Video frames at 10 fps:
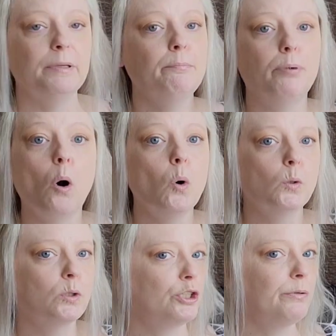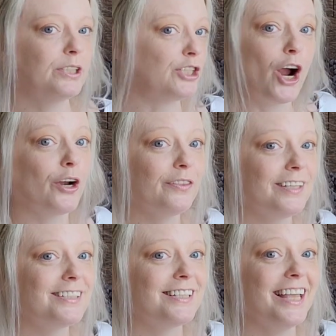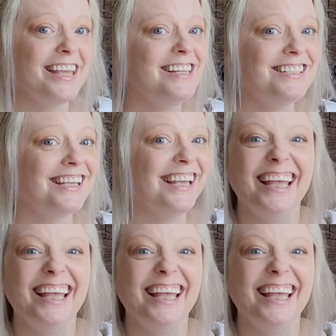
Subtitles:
to be bold, you could turn this into